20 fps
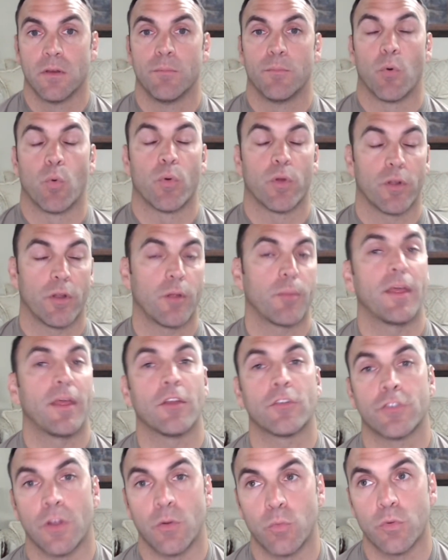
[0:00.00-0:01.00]
Well, it'll be
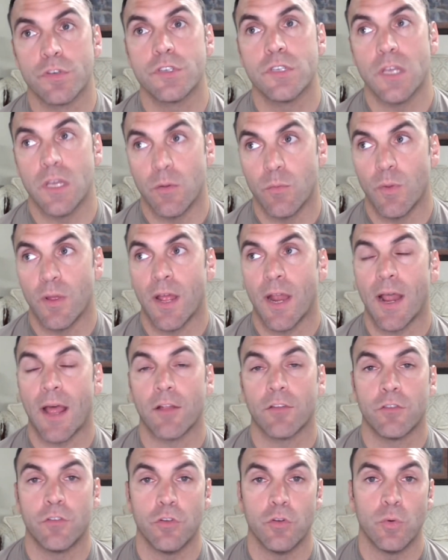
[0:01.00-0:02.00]
interesting. We'll see. We head
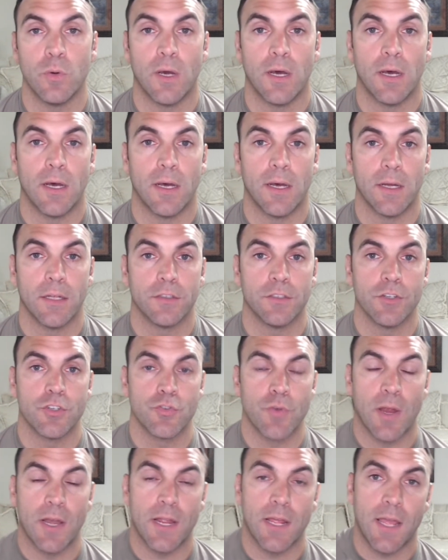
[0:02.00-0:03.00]
out to
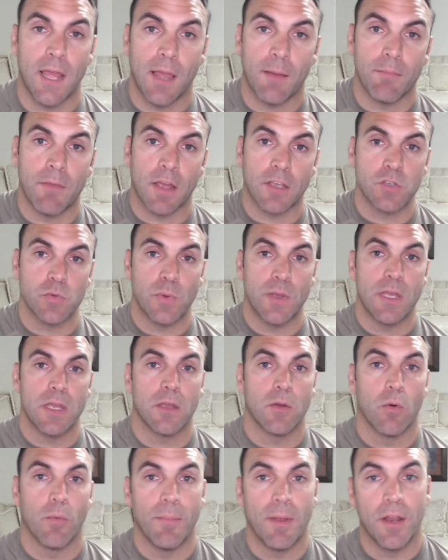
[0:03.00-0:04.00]
training camp next week,
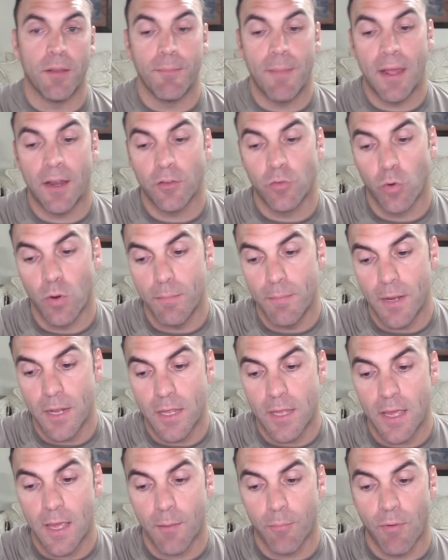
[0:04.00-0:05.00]
or mandatory mini
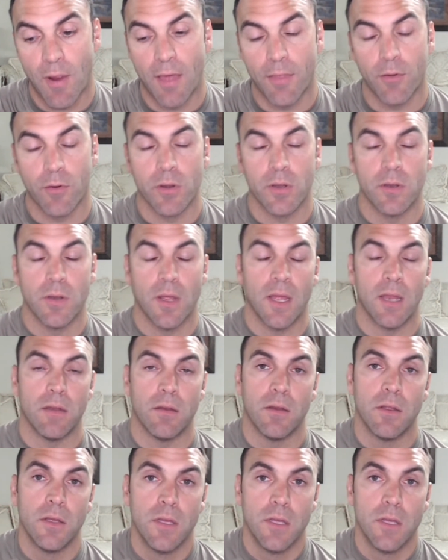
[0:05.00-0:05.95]
camp rather, and